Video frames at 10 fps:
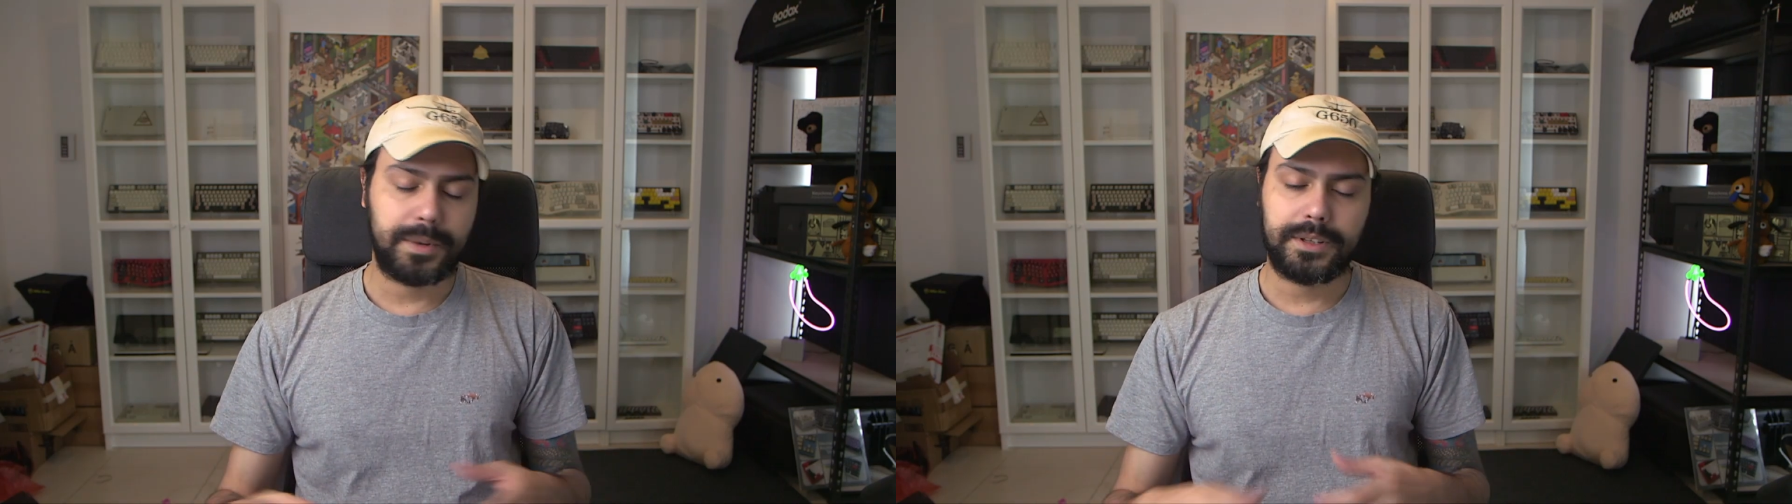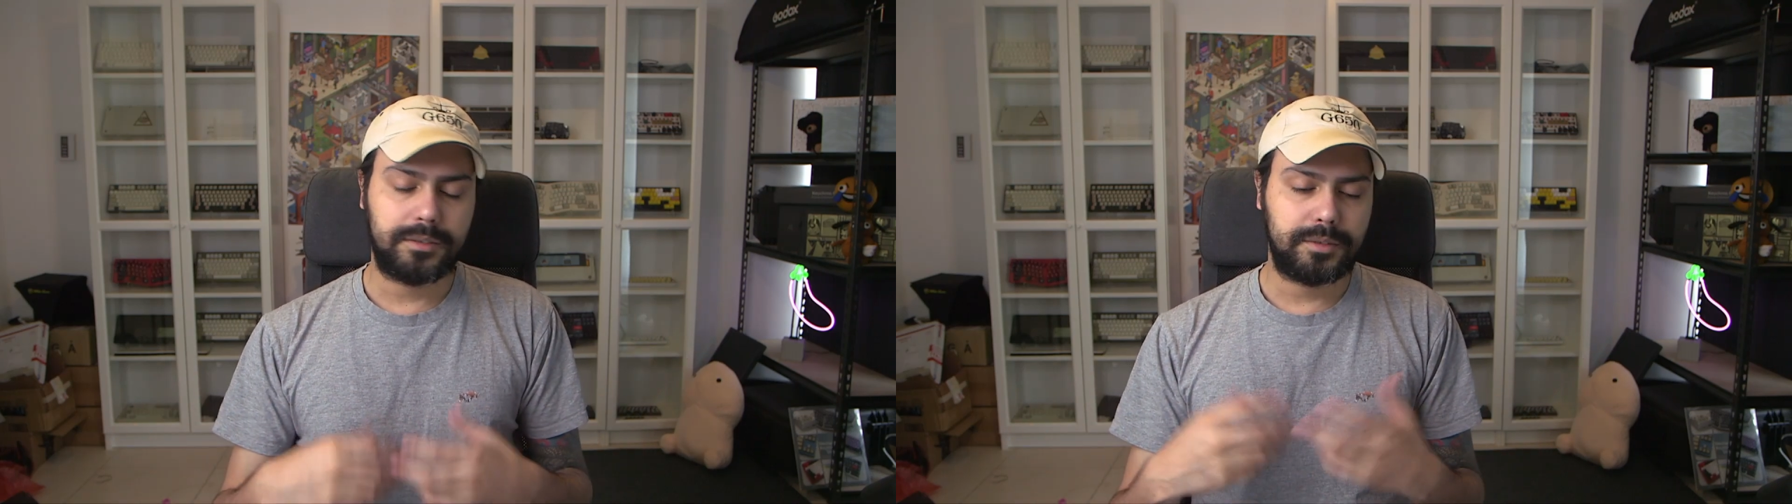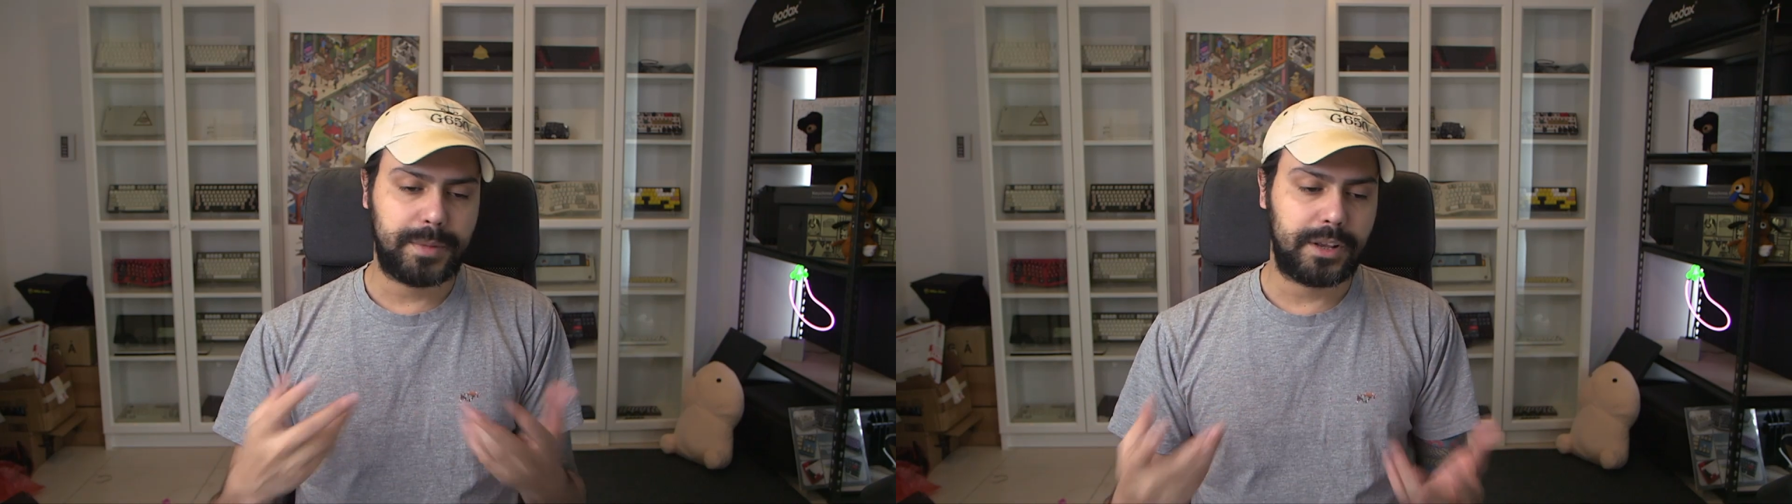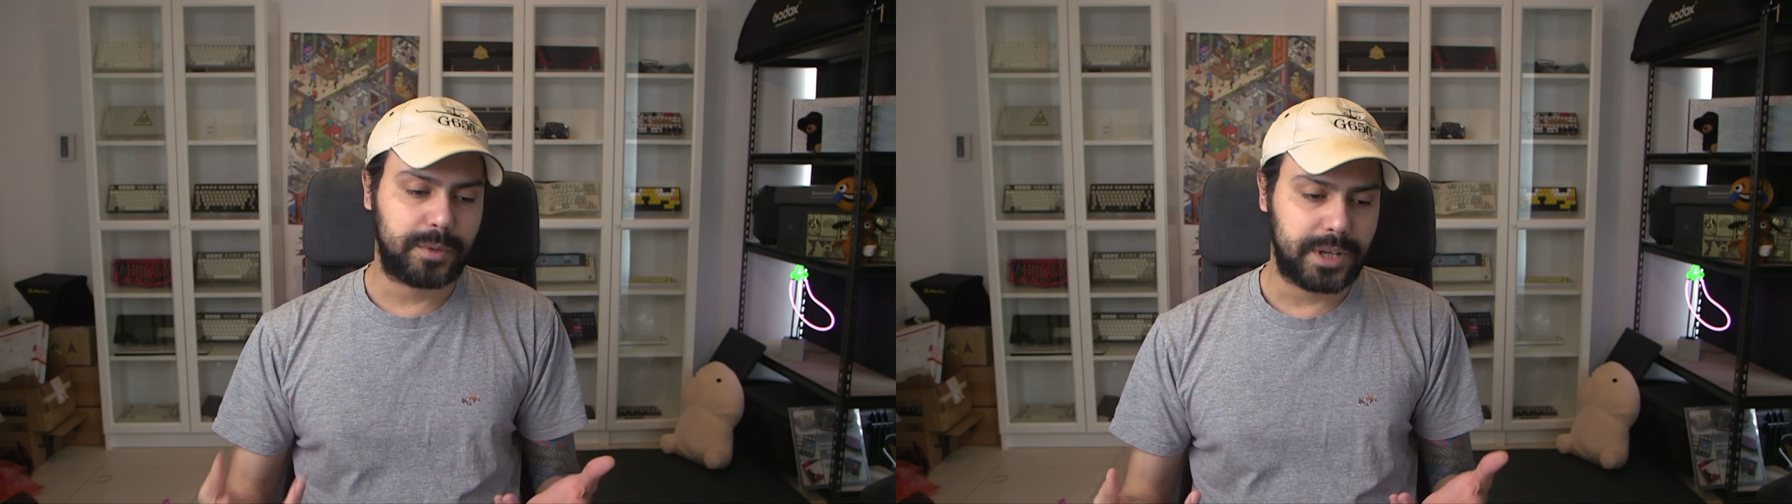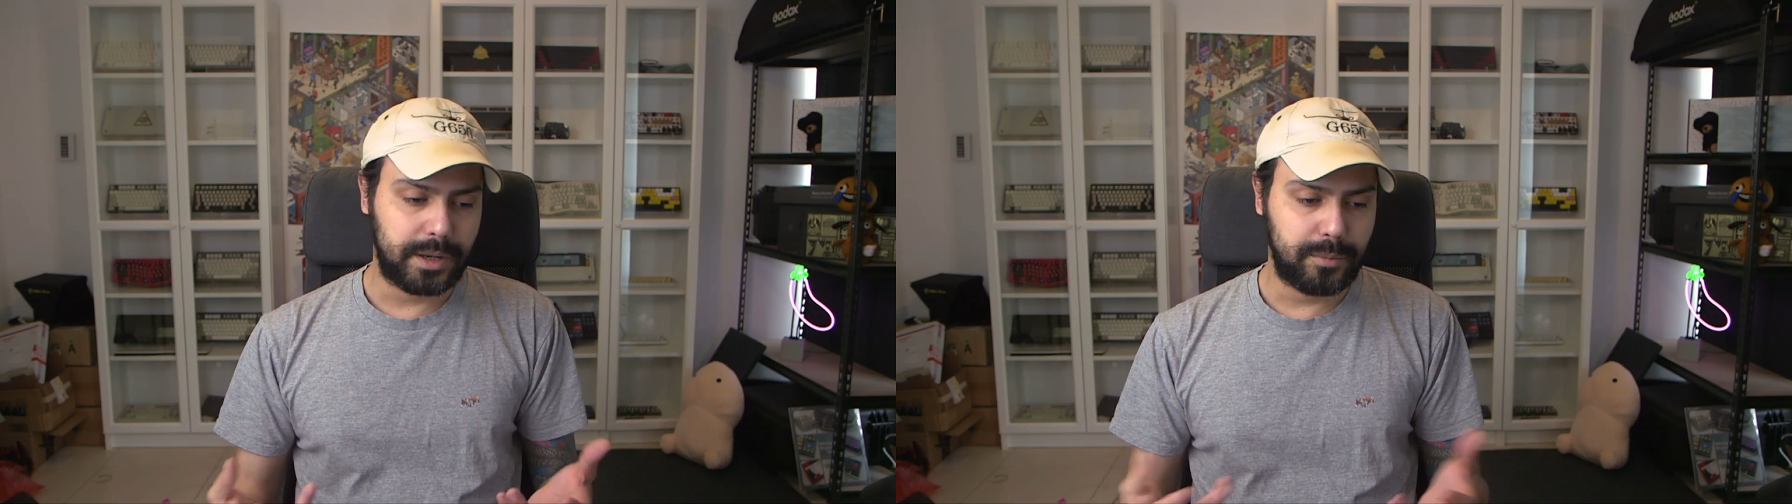It depends
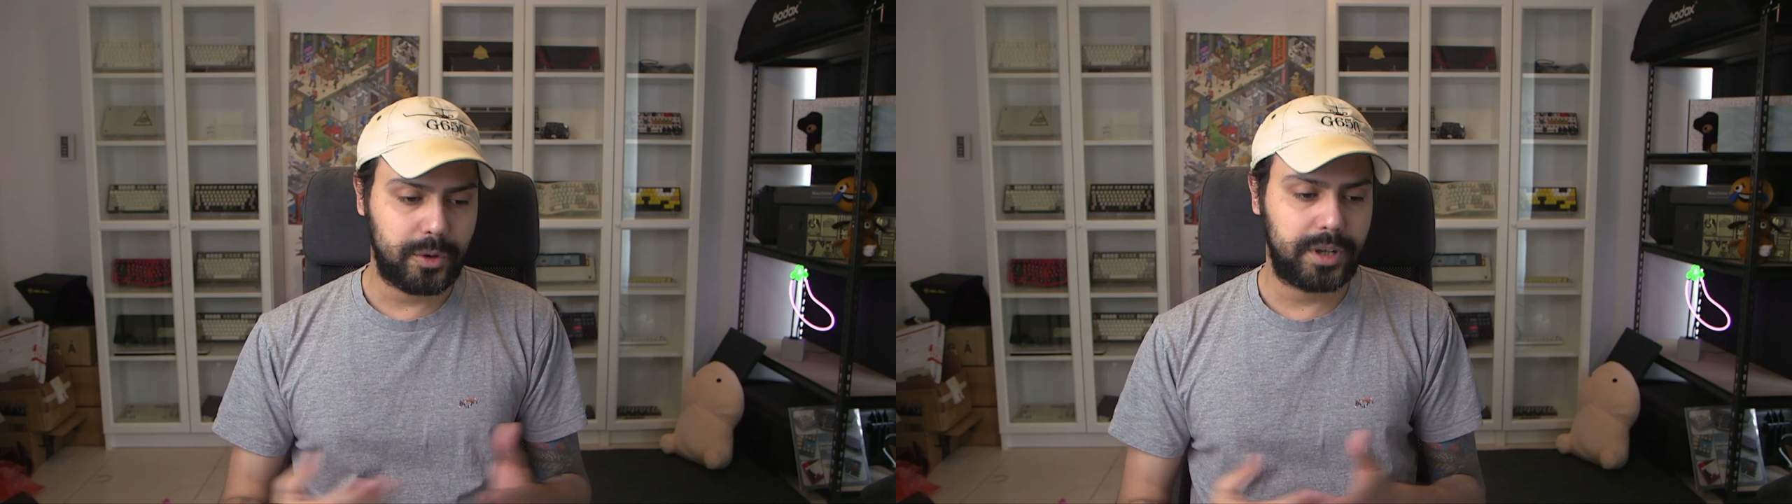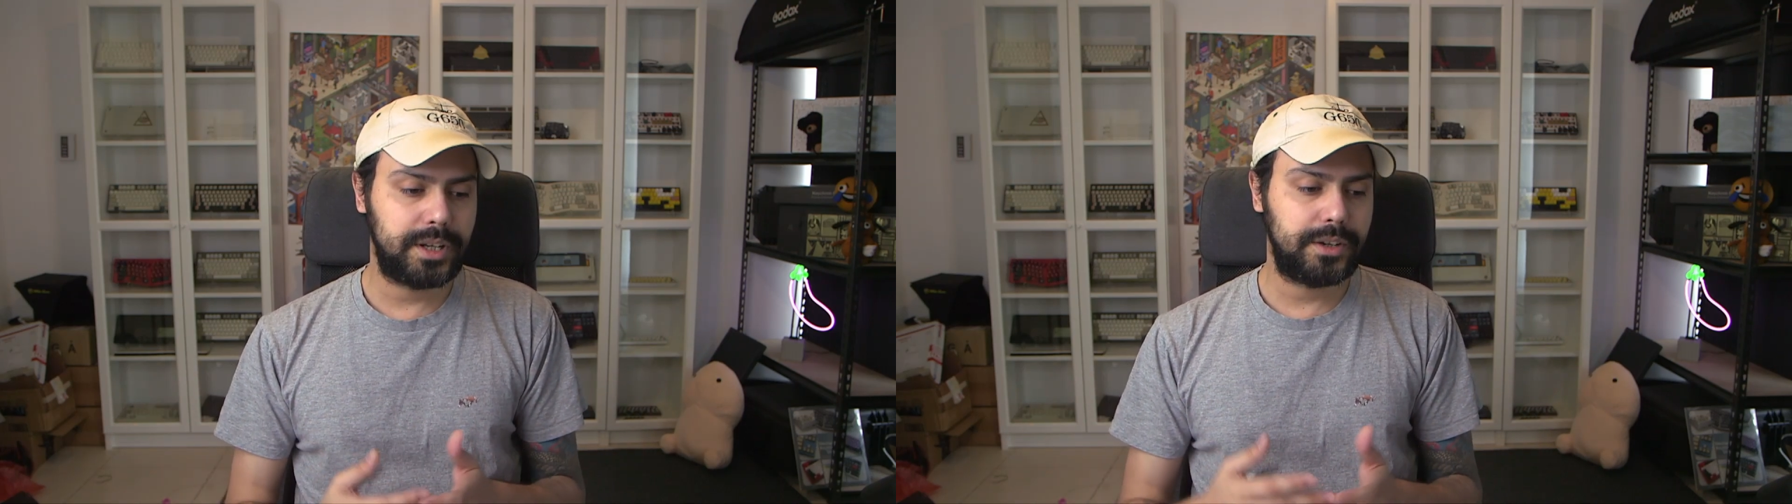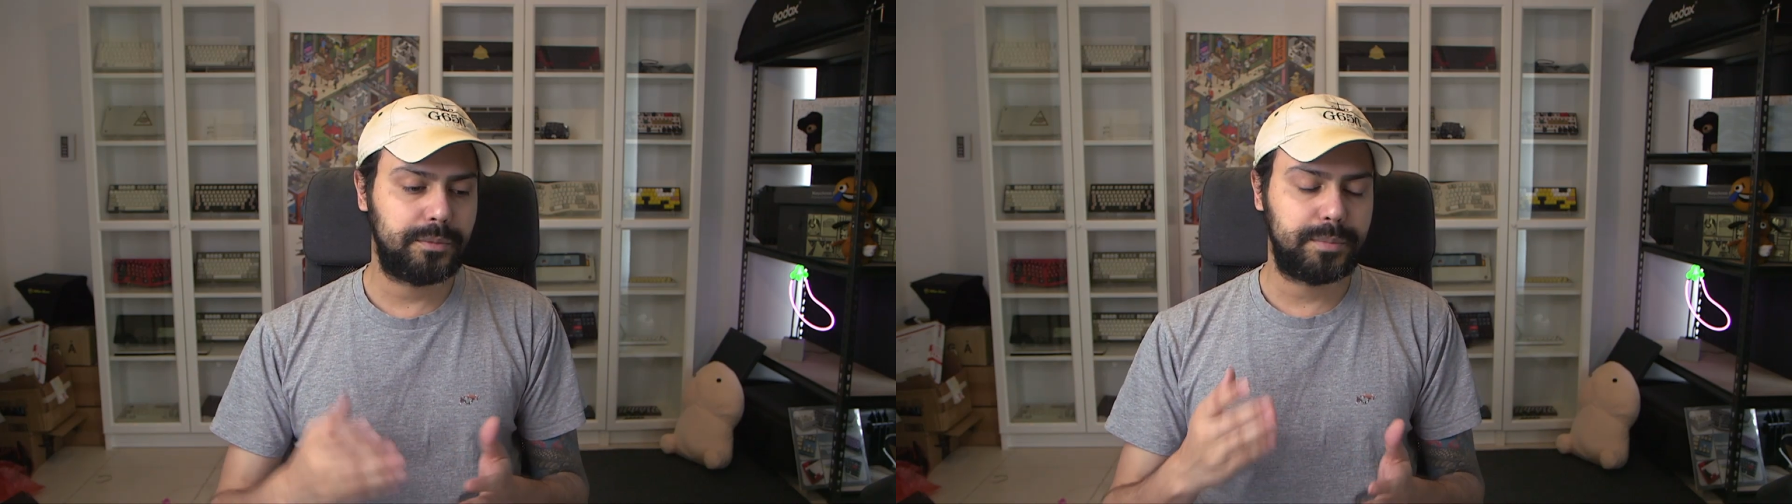what kind of board it is,